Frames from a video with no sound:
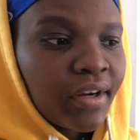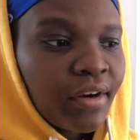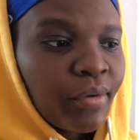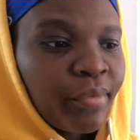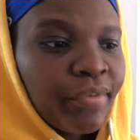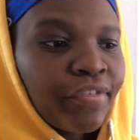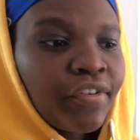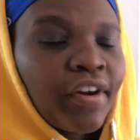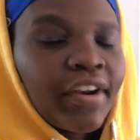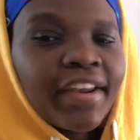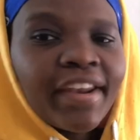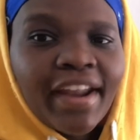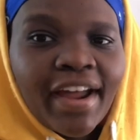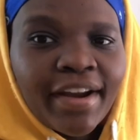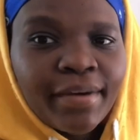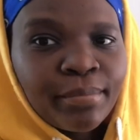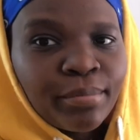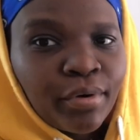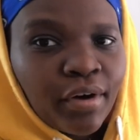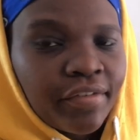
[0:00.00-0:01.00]
We've got
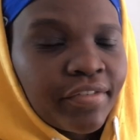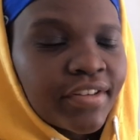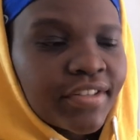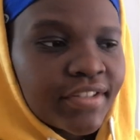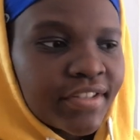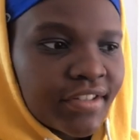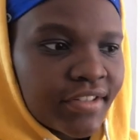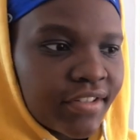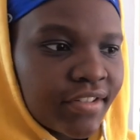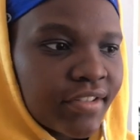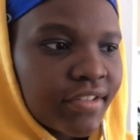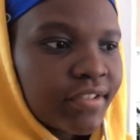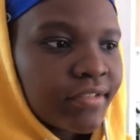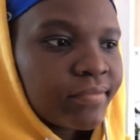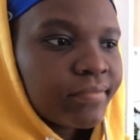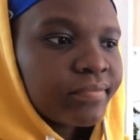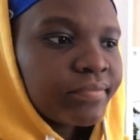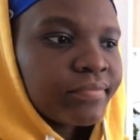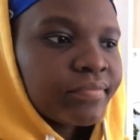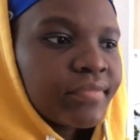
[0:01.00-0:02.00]
nine provinces.
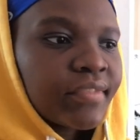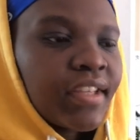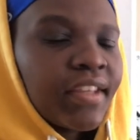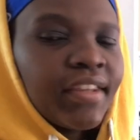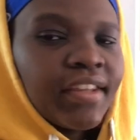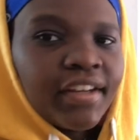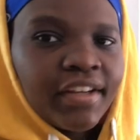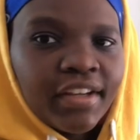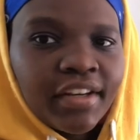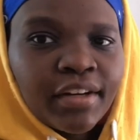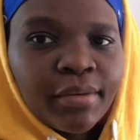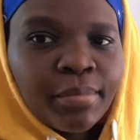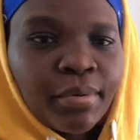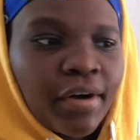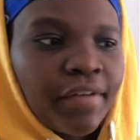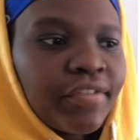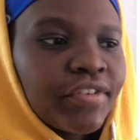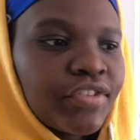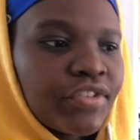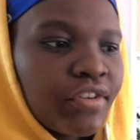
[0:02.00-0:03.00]
Kingston, Norman, and then Manly, in a
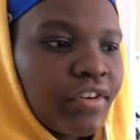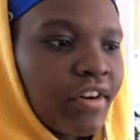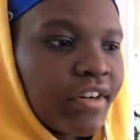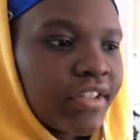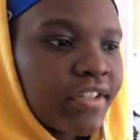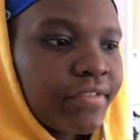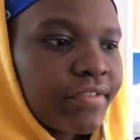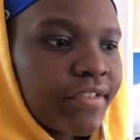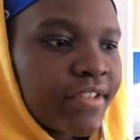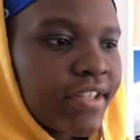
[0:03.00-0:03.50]
province, you've got different